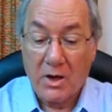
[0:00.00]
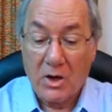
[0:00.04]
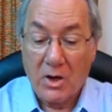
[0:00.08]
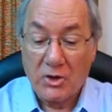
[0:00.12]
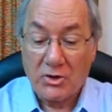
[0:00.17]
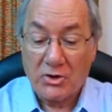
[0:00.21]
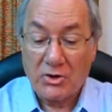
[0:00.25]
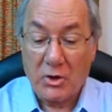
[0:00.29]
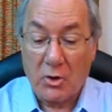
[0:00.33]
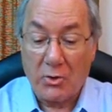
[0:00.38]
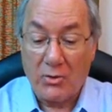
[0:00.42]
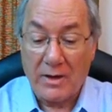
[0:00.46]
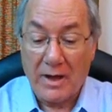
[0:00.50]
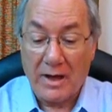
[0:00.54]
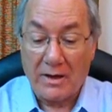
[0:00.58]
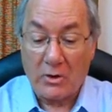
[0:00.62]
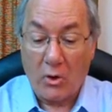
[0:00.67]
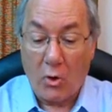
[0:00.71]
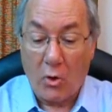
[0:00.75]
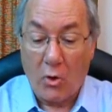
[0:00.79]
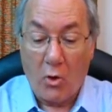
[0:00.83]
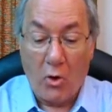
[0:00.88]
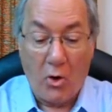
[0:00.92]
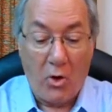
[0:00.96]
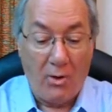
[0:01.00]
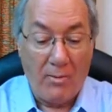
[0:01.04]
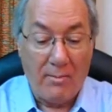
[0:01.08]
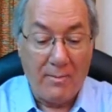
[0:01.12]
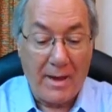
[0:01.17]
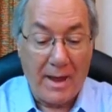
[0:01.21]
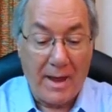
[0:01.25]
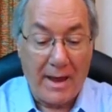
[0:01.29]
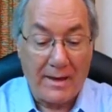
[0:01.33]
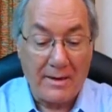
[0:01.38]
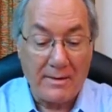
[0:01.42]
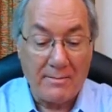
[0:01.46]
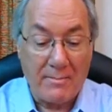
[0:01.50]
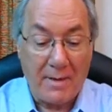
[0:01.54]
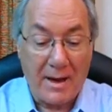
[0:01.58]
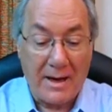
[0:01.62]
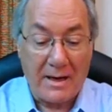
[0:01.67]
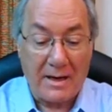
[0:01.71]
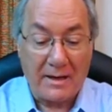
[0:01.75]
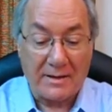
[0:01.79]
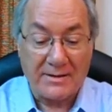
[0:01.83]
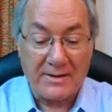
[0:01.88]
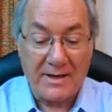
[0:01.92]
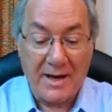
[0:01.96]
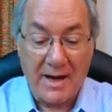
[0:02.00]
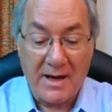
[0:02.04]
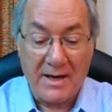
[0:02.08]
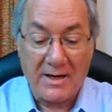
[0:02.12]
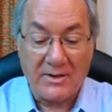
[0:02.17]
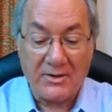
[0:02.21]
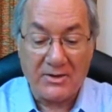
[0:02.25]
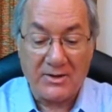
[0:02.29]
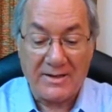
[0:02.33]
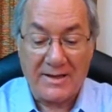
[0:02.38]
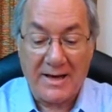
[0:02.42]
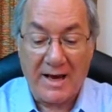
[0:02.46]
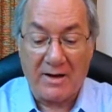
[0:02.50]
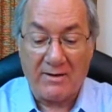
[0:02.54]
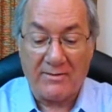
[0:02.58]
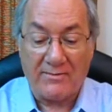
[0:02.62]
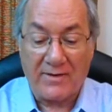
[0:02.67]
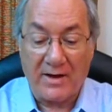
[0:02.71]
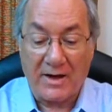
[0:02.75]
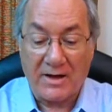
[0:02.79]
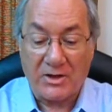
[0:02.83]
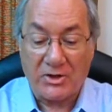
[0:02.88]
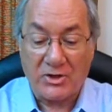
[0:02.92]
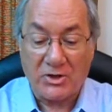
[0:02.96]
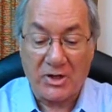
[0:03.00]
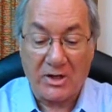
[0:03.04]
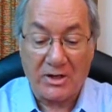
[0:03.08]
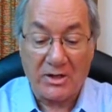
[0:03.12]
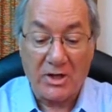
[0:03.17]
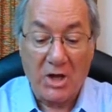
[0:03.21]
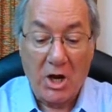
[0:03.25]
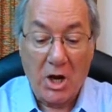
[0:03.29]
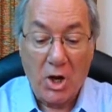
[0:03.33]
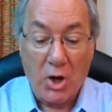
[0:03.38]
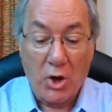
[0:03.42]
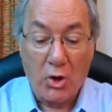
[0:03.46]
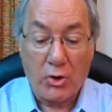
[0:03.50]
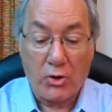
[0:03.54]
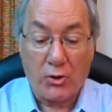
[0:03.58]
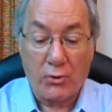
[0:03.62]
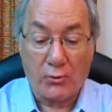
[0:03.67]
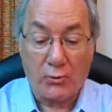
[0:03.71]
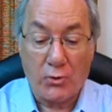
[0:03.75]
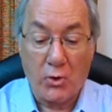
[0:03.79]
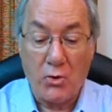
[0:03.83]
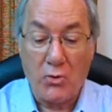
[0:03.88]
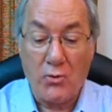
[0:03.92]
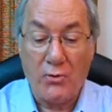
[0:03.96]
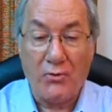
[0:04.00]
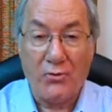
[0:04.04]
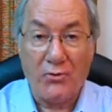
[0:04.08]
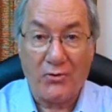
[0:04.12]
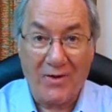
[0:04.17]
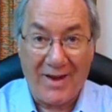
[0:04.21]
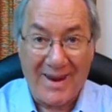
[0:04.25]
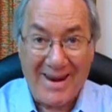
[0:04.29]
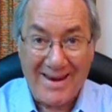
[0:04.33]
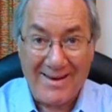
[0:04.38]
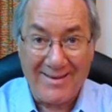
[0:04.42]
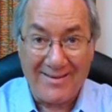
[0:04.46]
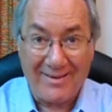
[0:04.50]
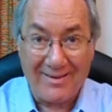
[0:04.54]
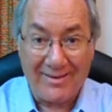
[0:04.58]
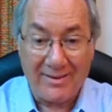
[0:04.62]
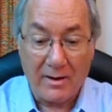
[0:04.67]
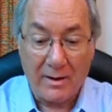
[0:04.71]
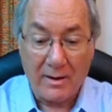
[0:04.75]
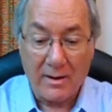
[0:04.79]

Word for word: so that all men may attain salvation through faith